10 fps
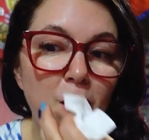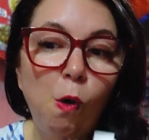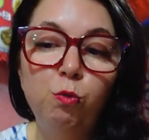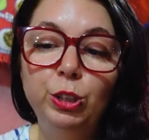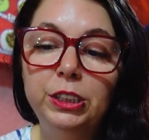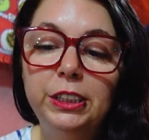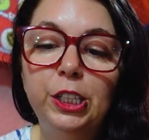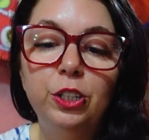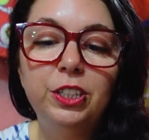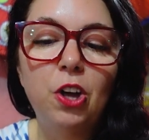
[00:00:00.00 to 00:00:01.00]
Really
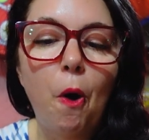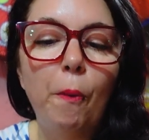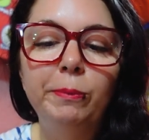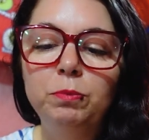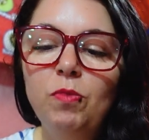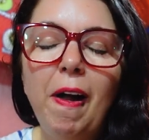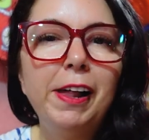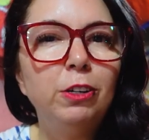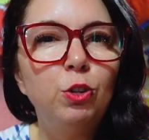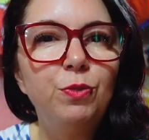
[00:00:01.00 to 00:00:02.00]
good, though. I
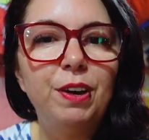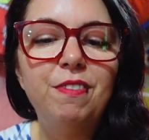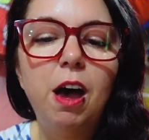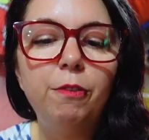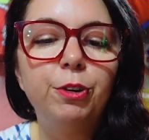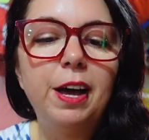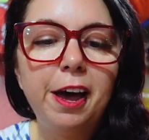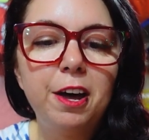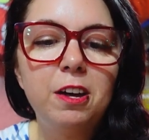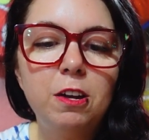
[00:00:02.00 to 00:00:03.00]
don't know if I've ever
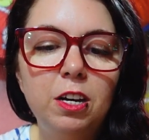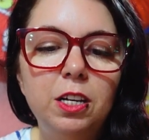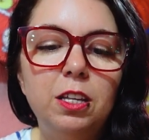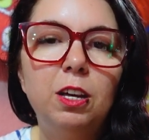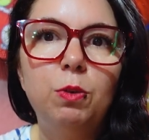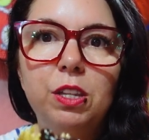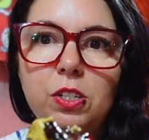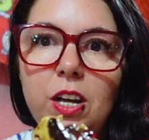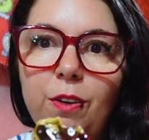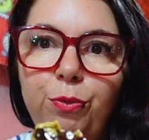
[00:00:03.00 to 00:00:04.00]
had anything with
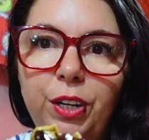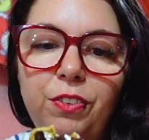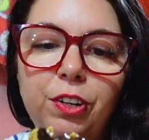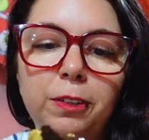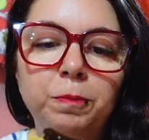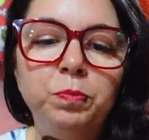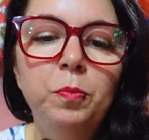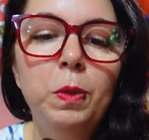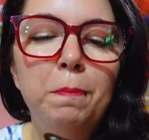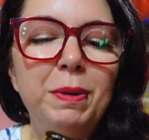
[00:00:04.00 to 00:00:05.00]
this kind of flavor,
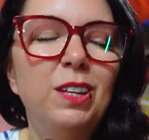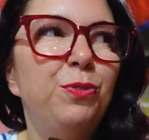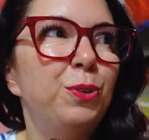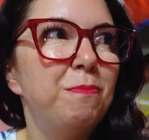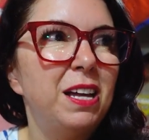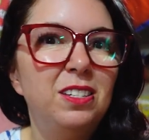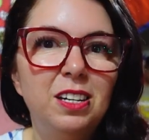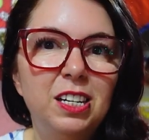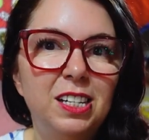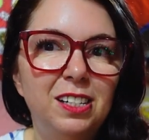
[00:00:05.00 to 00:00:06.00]
but the
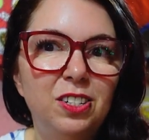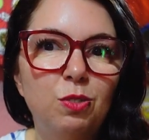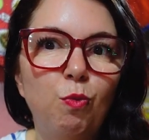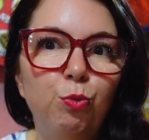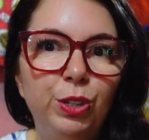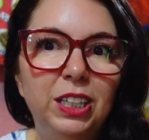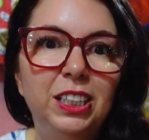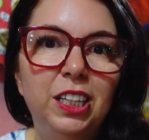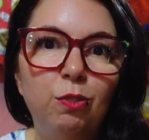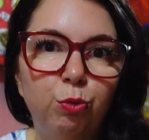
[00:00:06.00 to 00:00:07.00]
fermented is
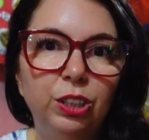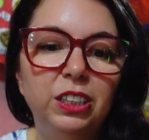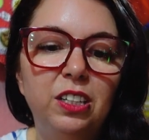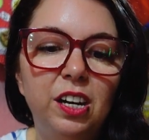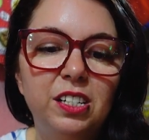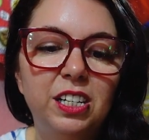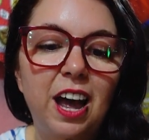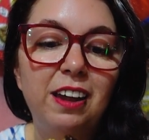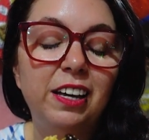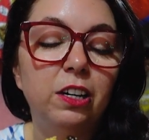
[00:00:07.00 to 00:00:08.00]
really, really tasty.
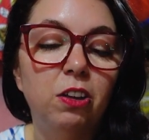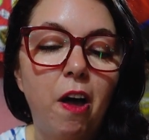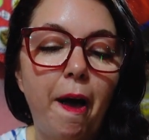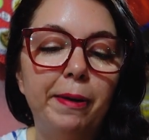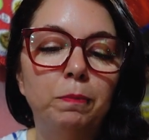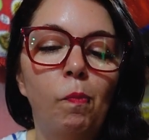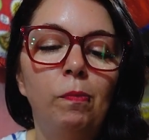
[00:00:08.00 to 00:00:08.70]
I like it a lot.